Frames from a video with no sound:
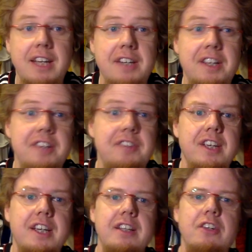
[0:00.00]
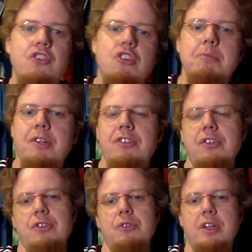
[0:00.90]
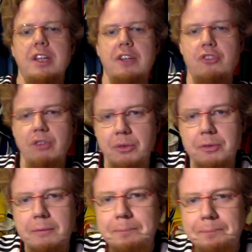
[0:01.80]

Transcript: 80, 82nd, and Germany is on to the next round.